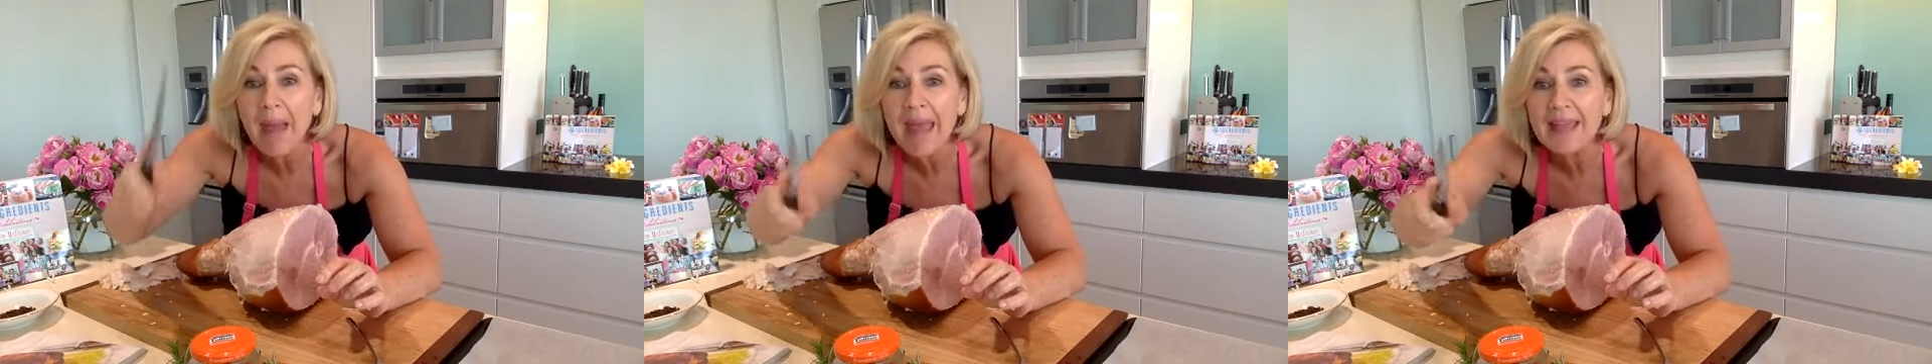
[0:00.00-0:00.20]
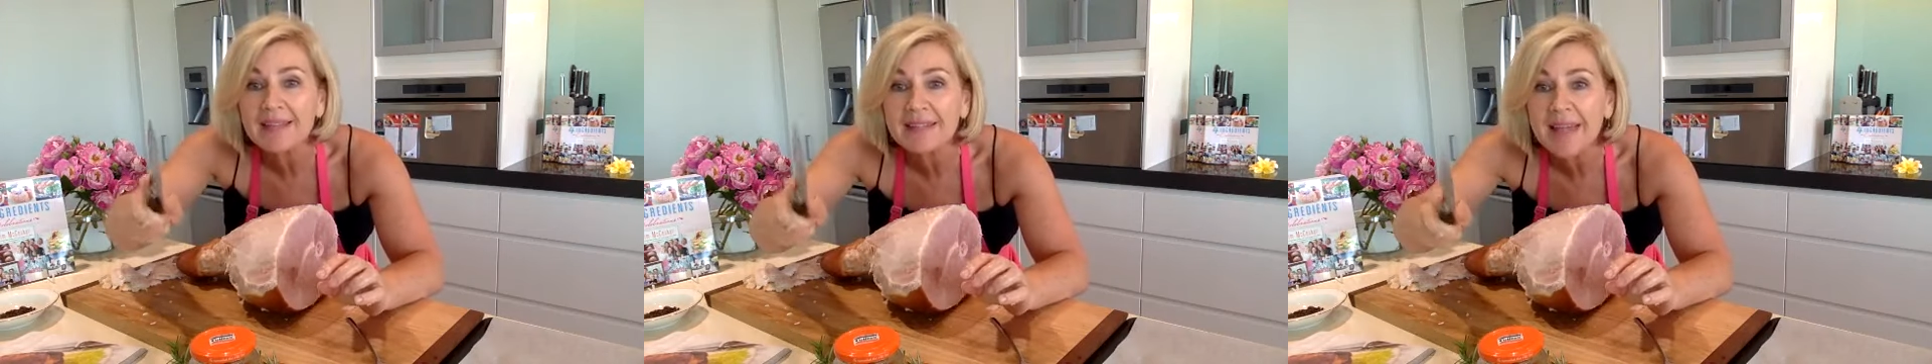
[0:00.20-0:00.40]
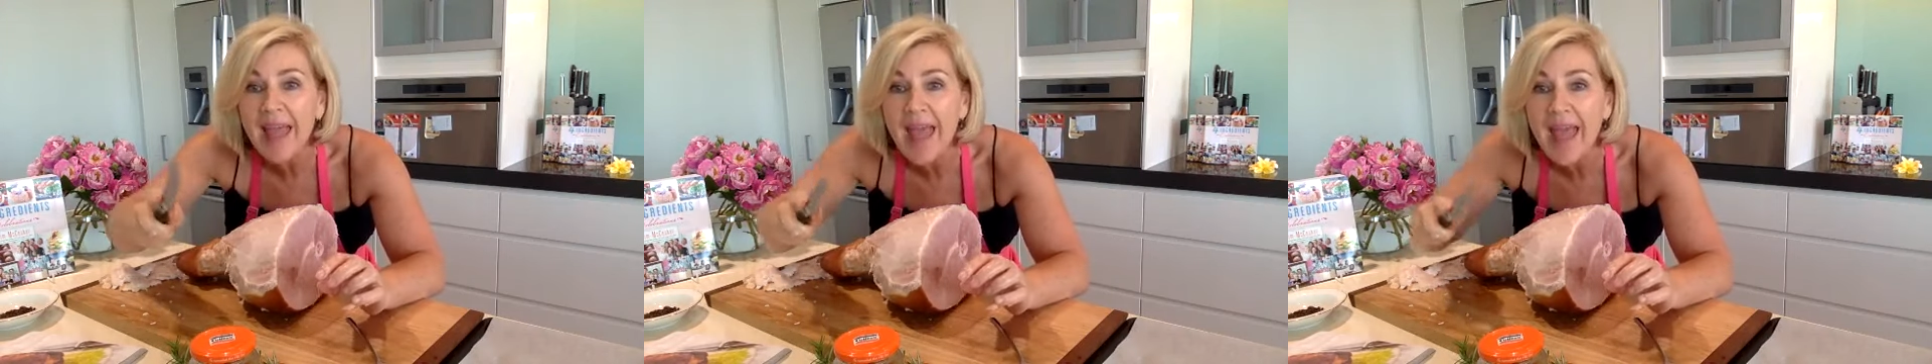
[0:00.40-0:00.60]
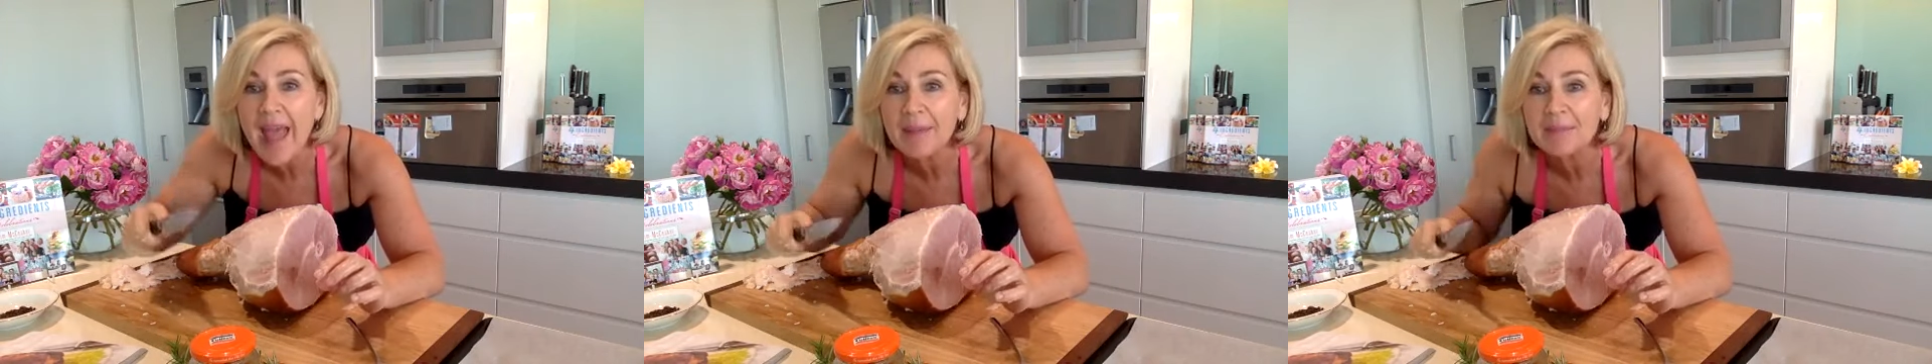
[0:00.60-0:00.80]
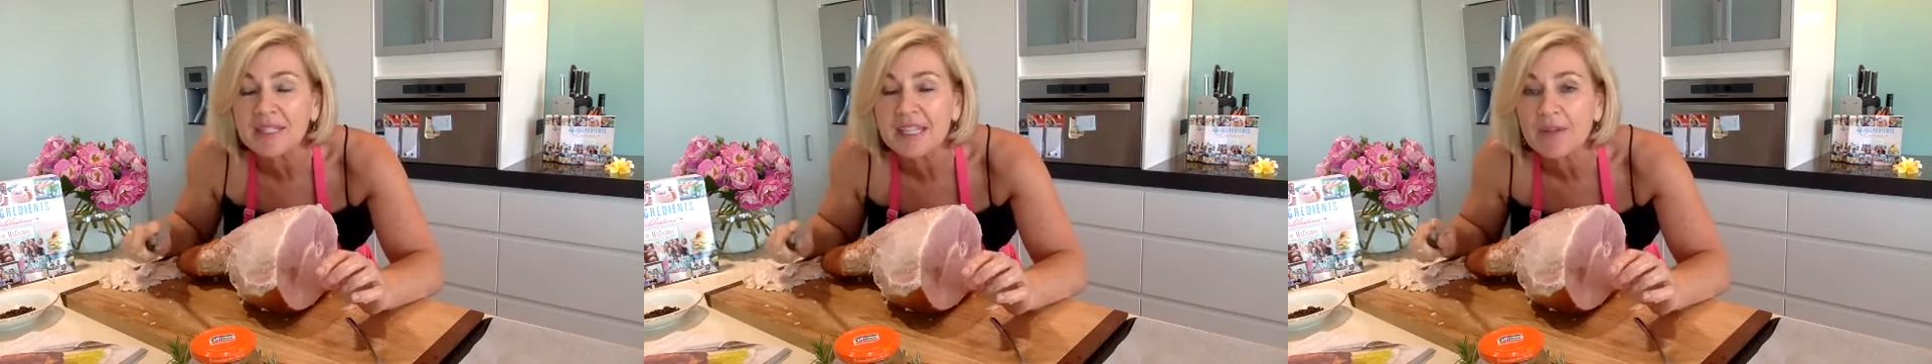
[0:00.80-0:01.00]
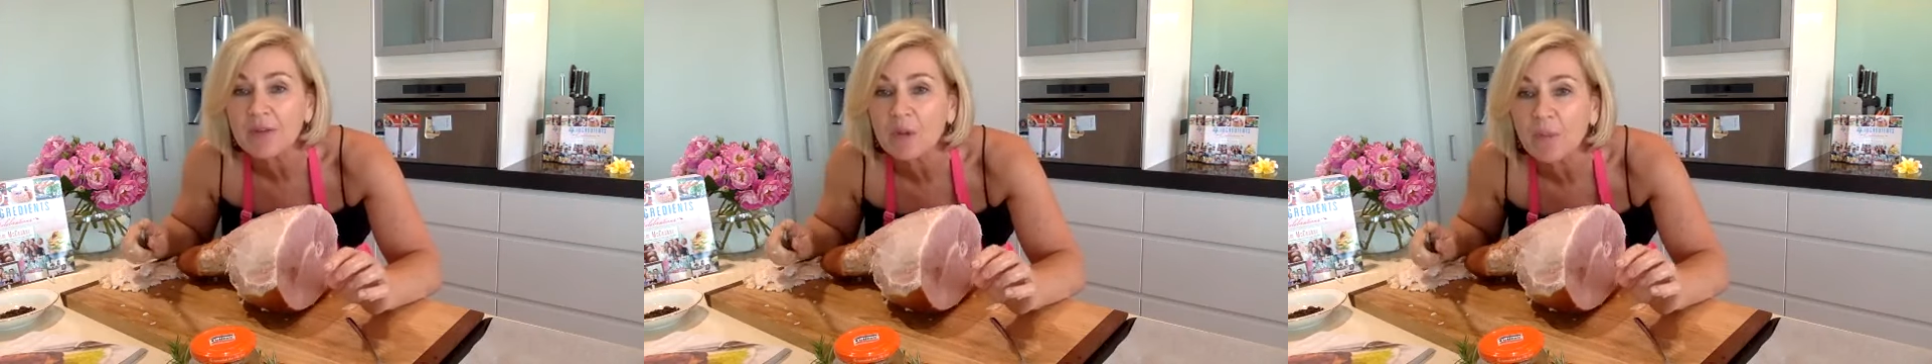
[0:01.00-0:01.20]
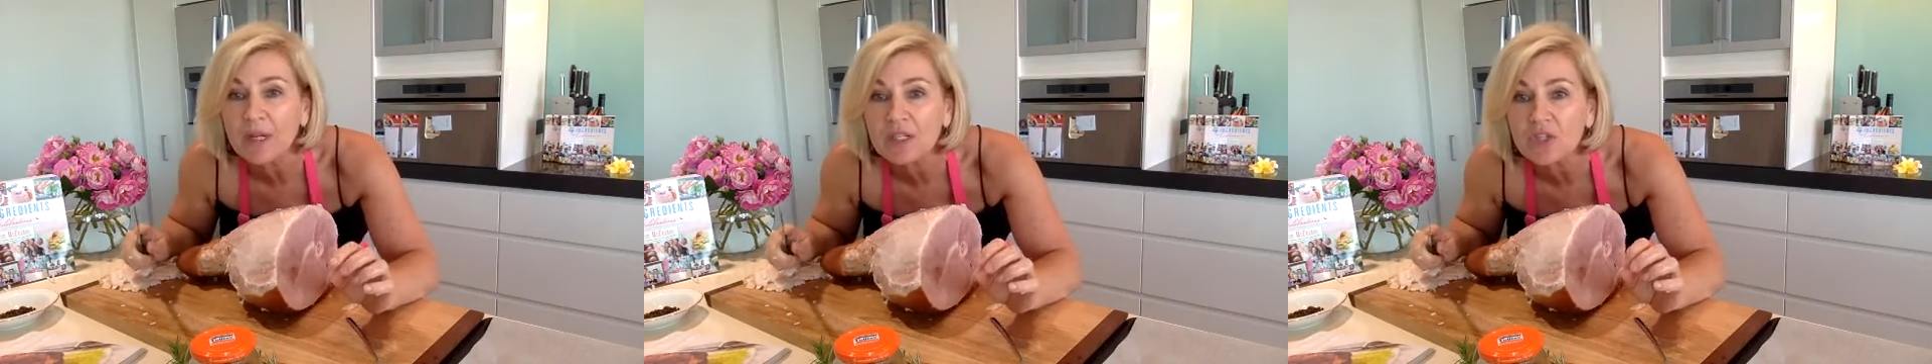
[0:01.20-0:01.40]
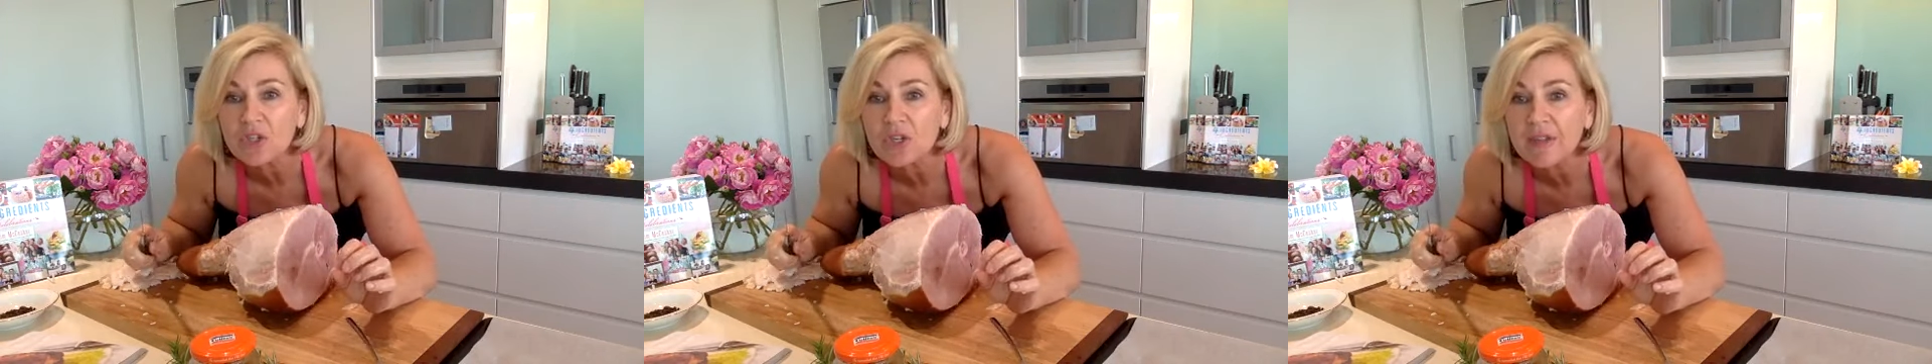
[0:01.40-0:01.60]
bakes ham? Does
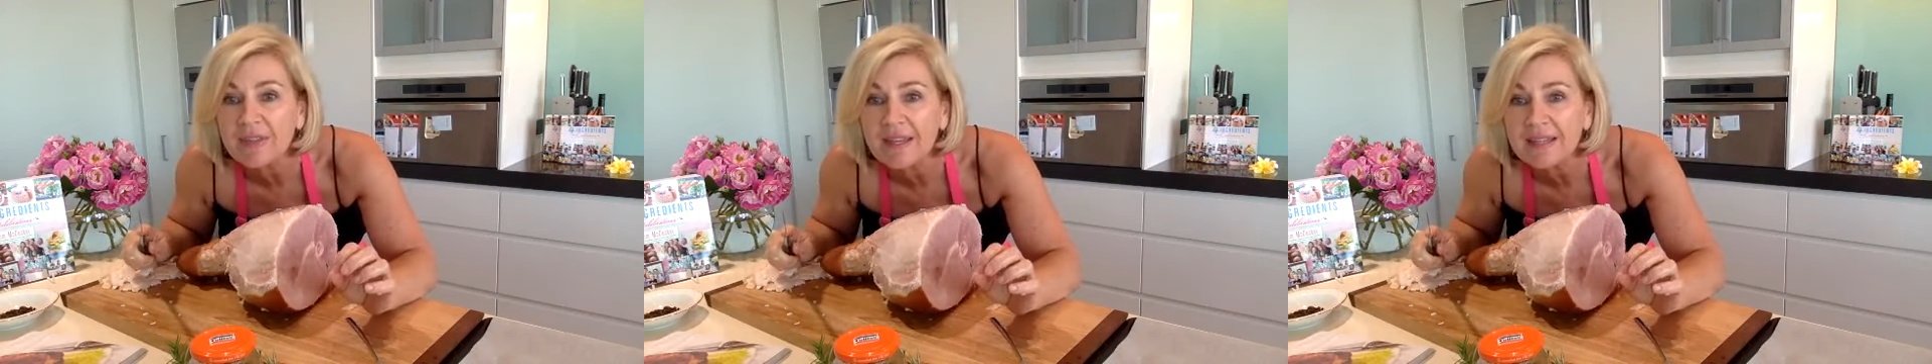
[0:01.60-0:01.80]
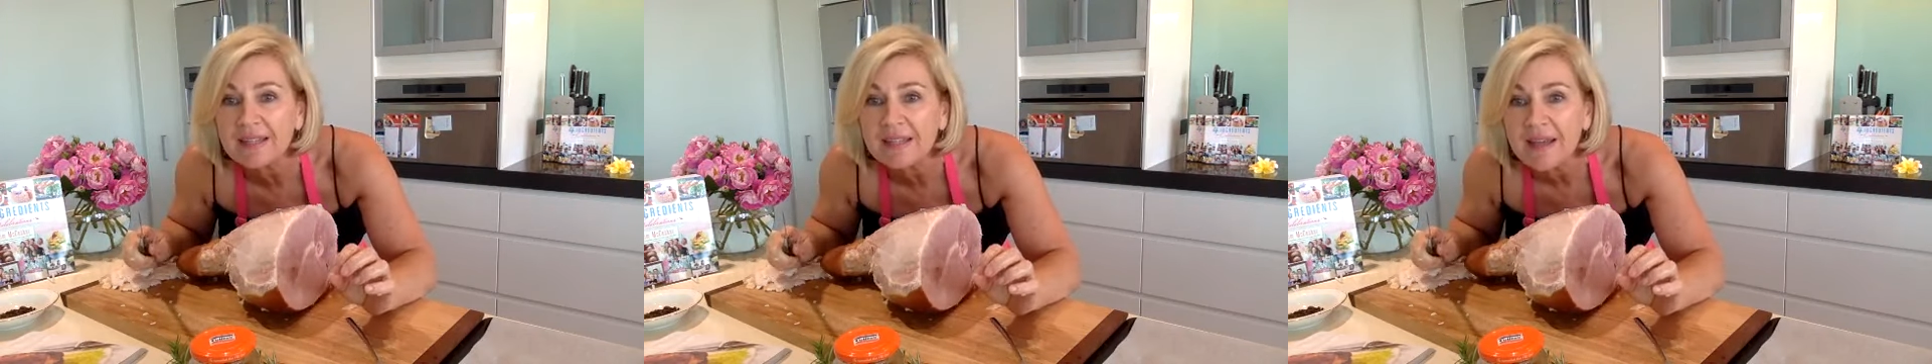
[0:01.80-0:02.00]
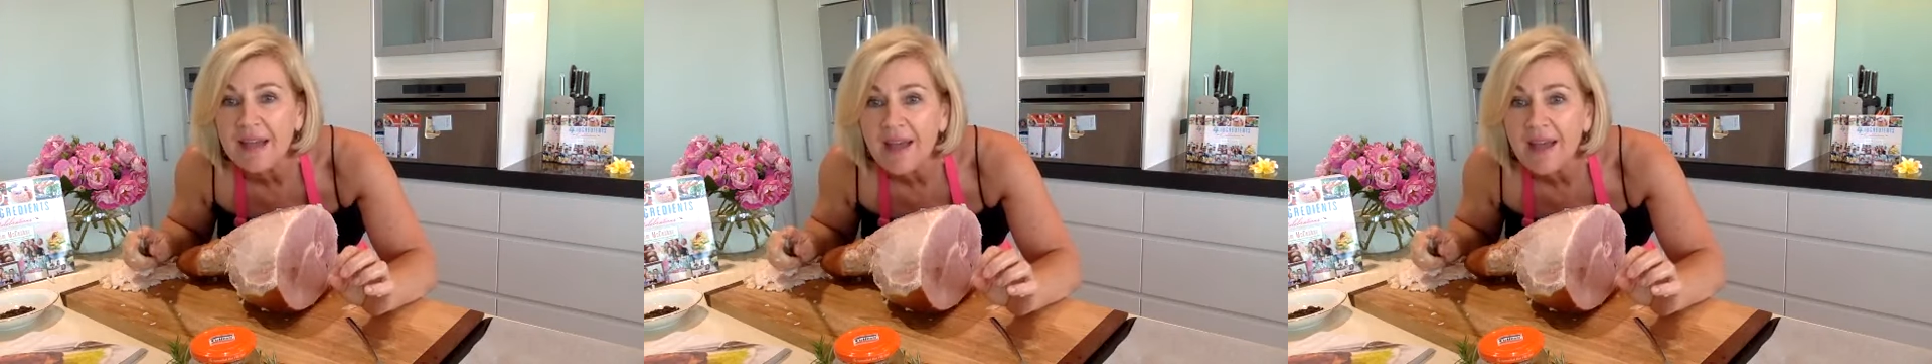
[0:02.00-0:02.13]
everyone do this?